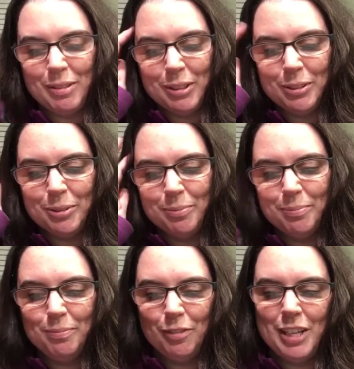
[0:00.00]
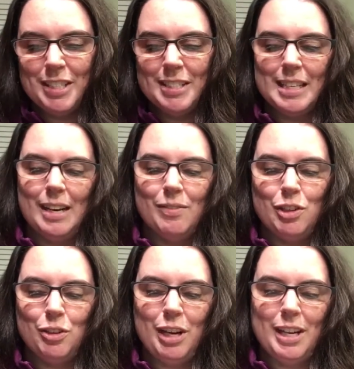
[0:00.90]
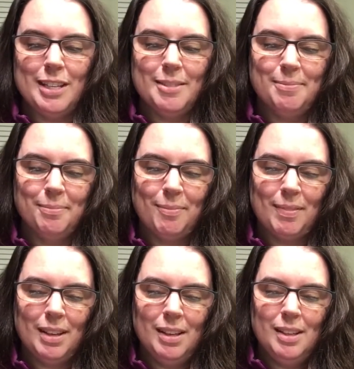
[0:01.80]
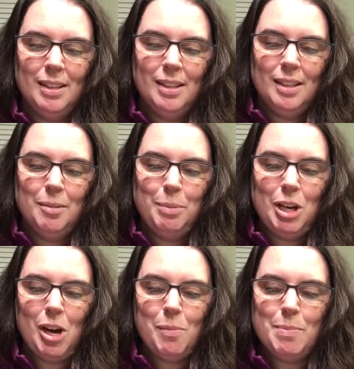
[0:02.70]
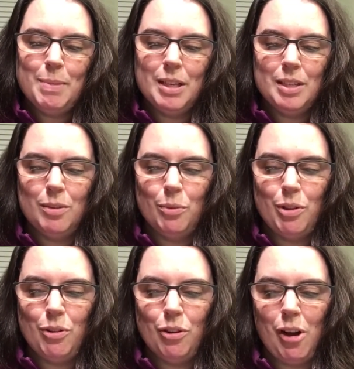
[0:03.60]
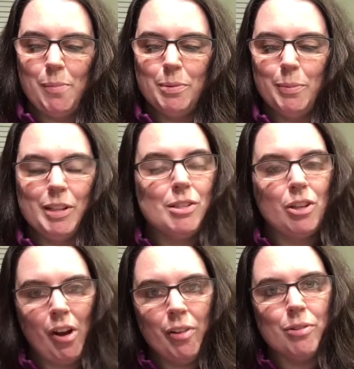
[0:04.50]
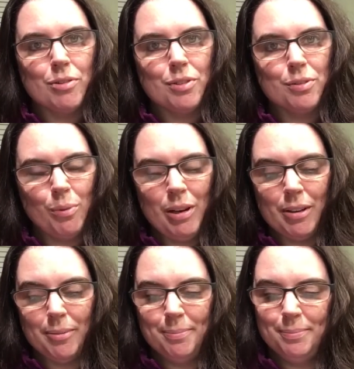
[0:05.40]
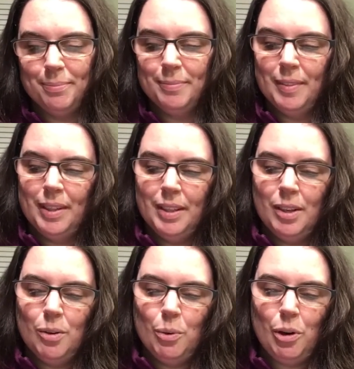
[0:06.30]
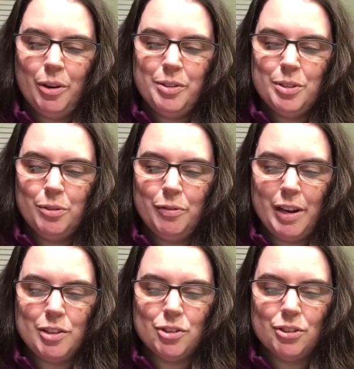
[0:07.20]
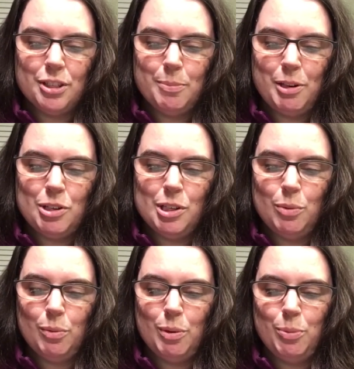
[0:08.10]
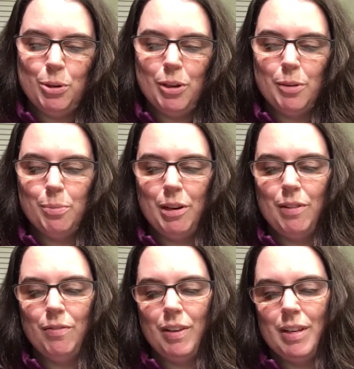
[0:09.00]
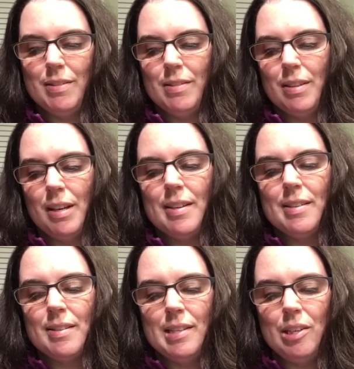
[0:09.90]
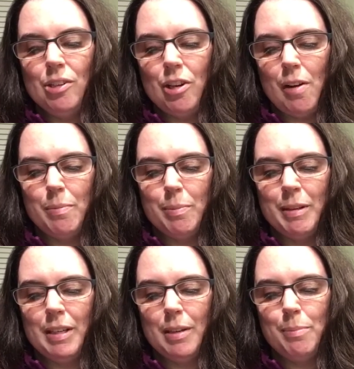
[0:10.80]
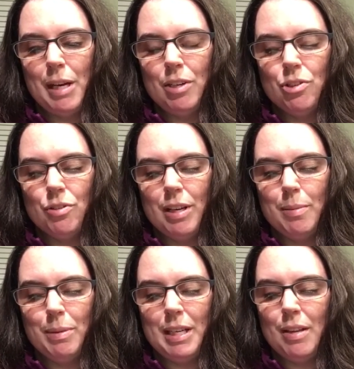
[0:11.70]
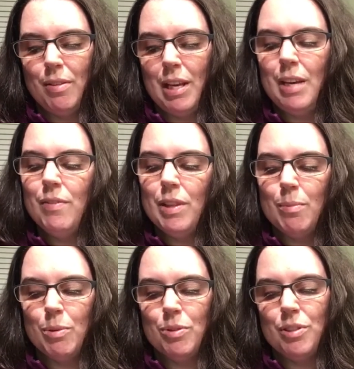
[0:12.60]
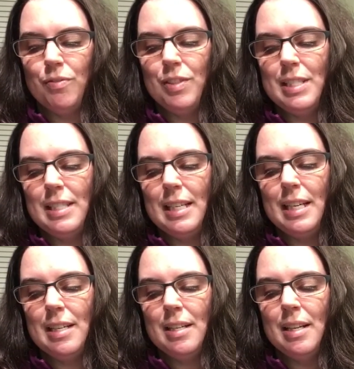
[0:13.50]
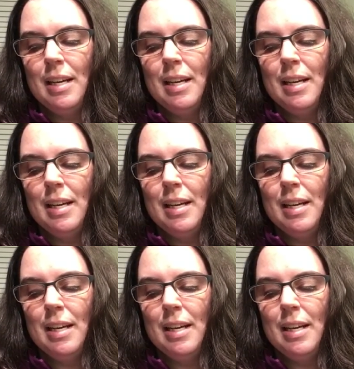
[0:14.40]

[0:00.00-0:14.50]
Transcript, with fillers: little phrase to have in your head. Become abundant with your compliments to others as well. We're all so fragile, especially when we put on a brave face. A sincere compliment can penetrate beneath even the most sophisticated